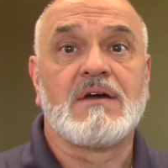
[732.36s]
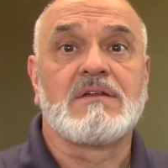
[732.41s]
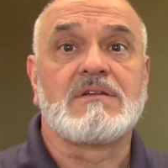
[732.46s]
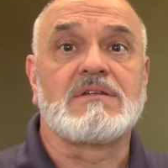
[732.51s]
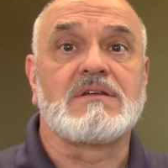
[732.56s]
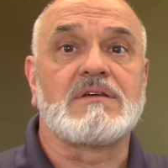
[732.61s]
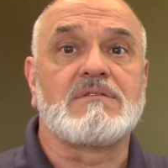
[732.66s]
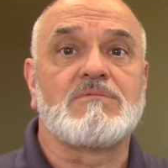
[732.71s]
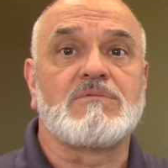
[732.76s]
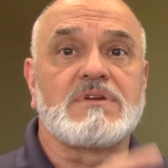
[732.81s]

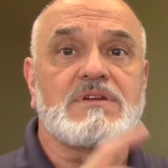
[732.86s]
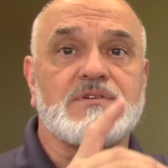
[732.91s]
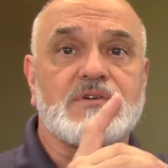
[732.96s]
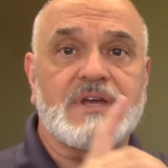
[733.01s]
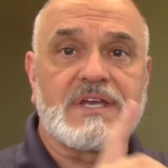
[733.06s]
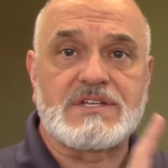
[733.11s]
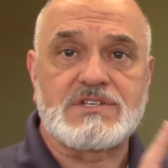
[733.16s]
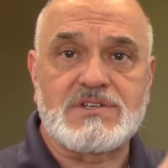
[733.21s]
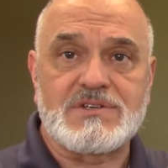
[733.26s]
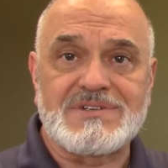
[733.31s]
Did you
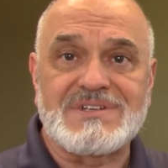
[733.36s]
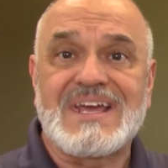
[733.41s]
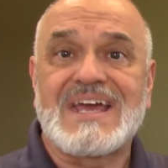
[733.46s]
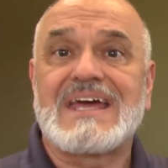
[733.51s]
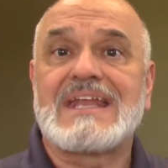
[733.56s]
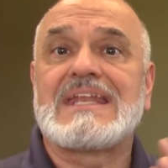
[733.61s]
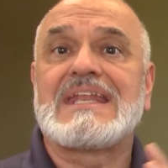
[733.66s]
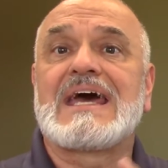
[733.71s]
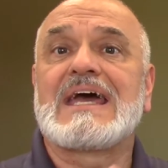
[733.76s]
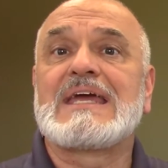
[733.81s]
get your
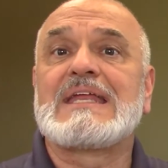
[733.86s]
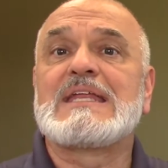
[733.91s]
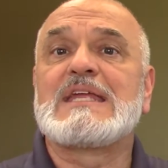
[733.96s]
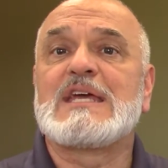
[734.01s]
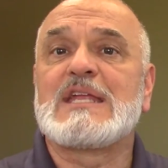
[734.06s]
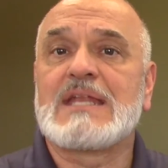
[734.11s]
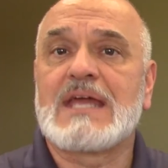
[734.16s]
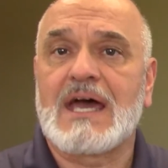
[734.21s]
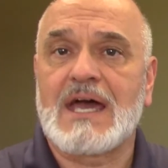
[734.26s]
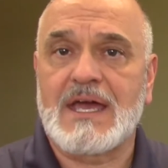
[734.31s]

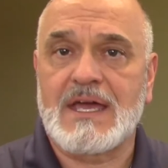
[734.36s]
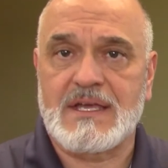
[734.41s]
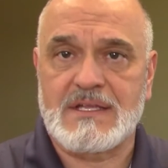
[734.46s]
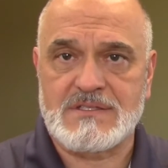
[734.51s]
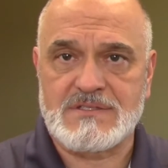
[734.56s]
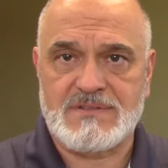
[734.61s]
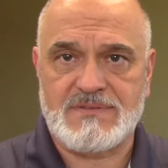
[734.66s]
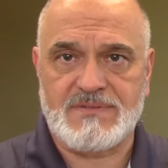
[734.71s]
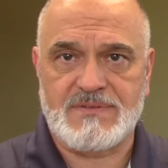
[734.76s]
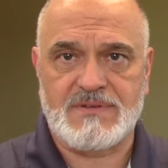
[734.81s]

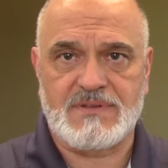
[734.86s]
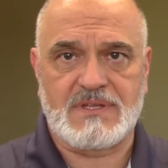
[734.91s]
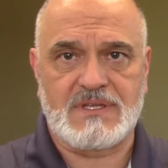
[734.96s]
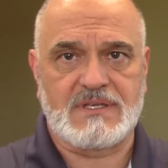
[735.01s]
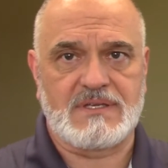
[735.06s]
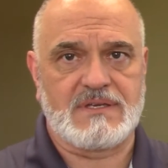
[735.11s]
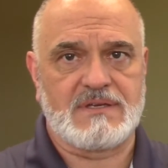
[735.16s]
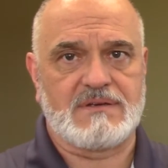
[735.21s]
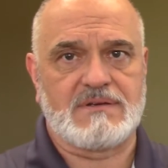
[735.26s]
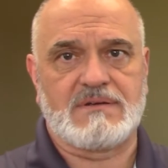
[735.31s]
1099s for the
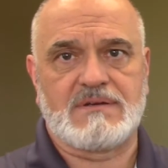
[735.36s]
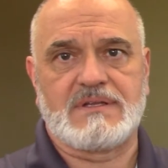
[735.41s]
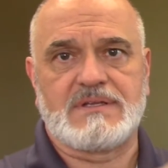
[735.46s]
year?